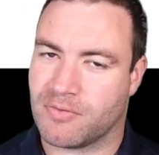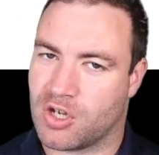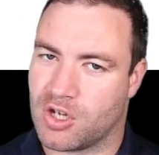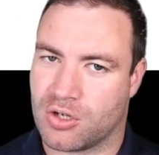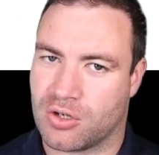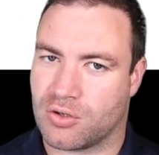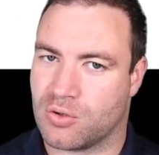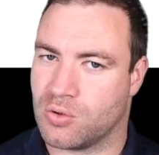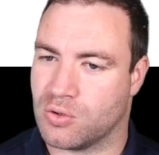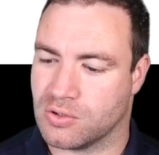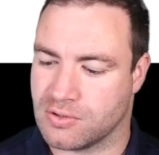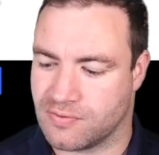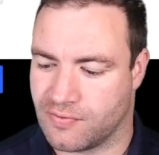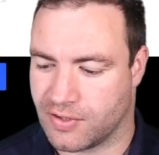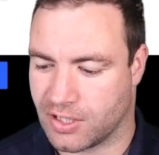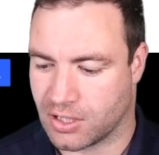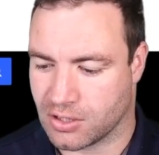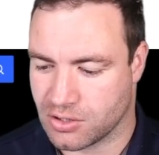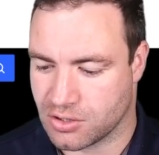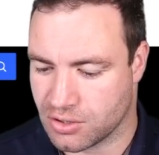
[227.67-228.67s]
cause for
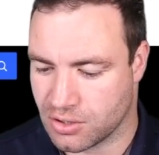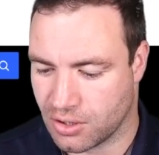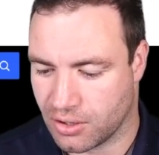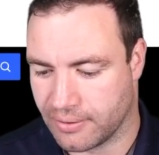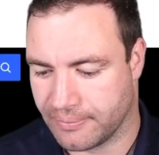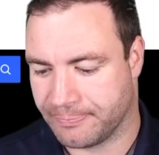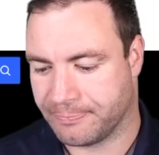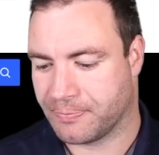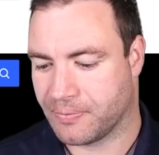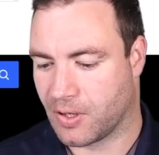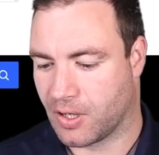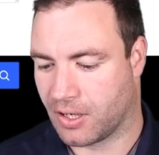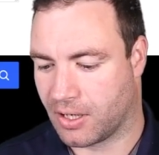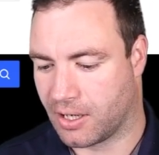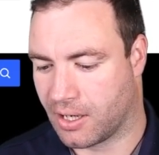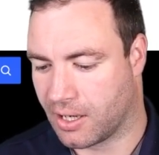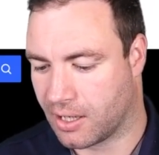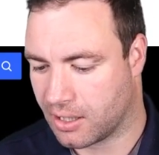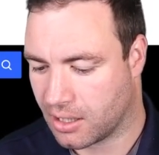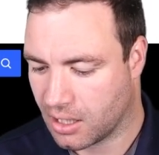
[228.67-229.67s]
concern,
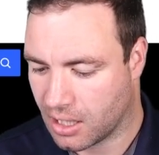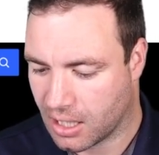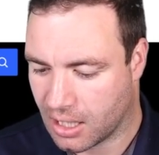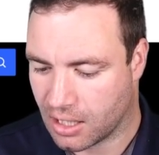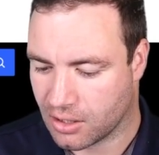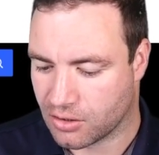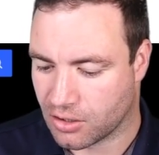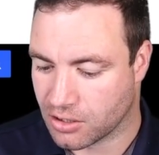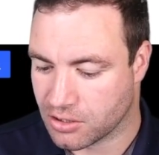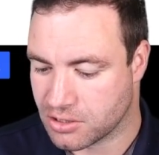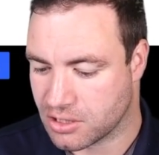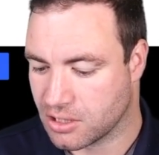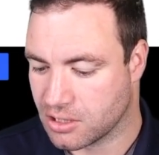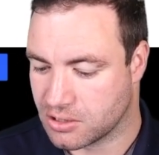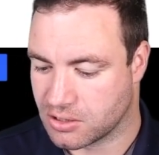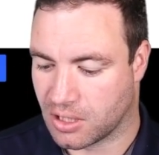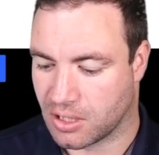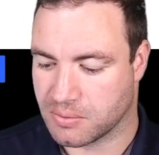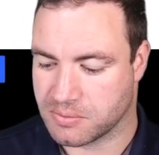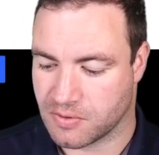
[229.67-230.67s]
okay? Those are the
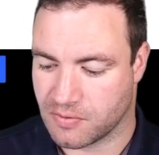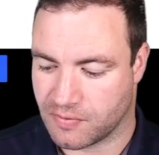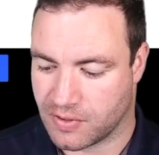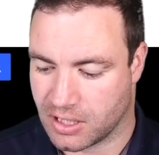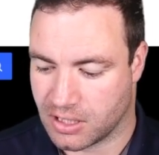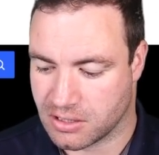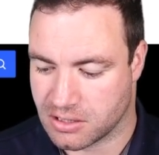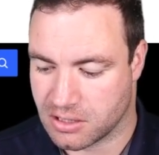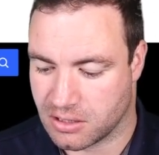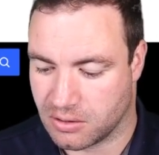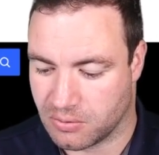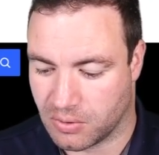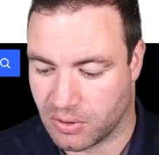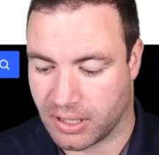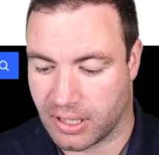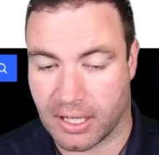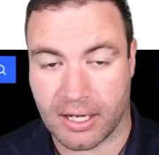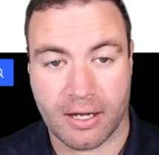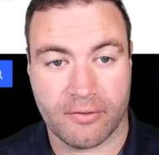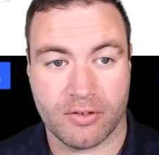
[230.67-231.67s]
types of things that you want to
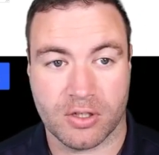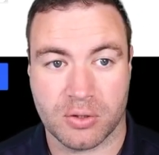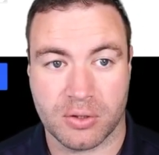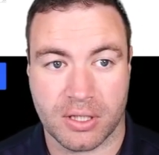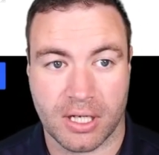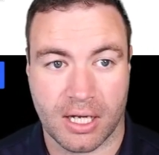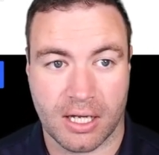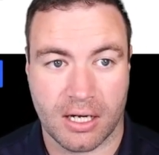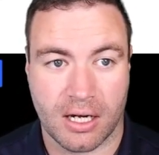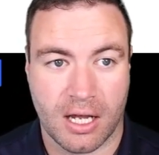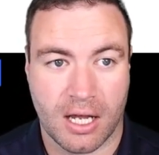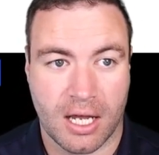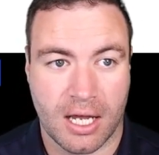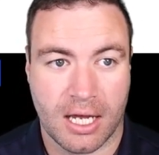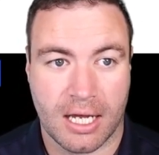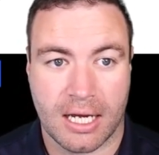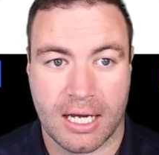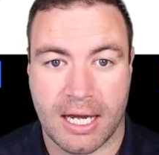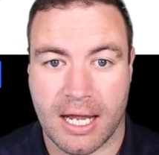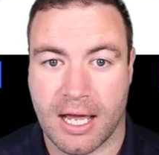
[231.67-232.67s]
have a look at.
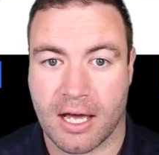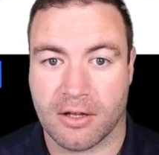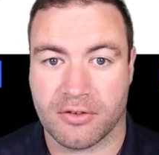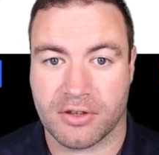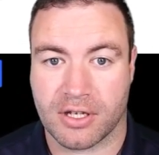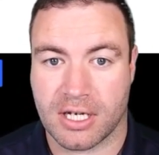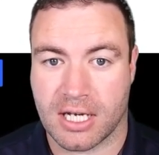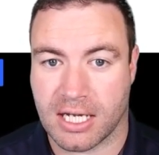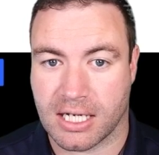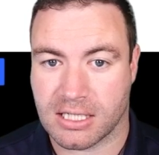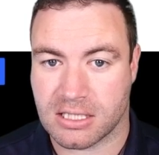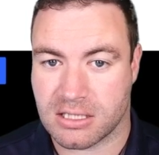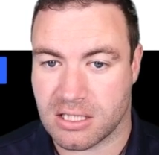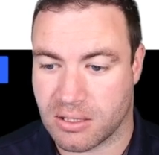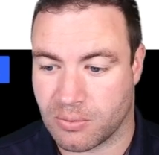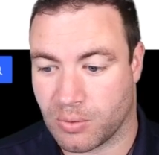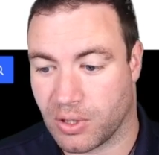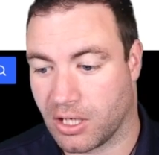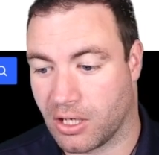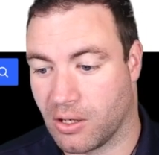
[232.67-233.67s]
Now, the next thing
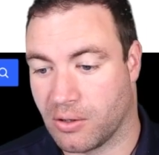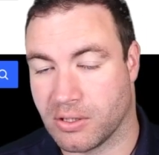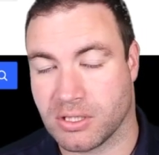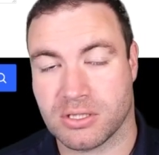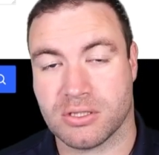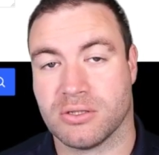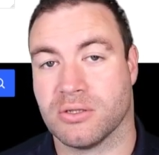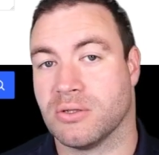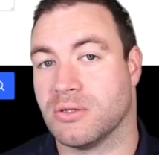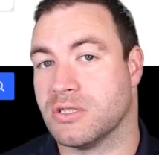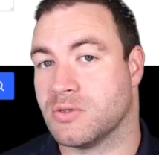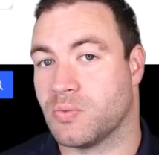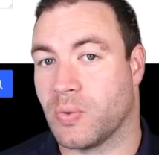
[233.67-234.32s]
we're going to do is we're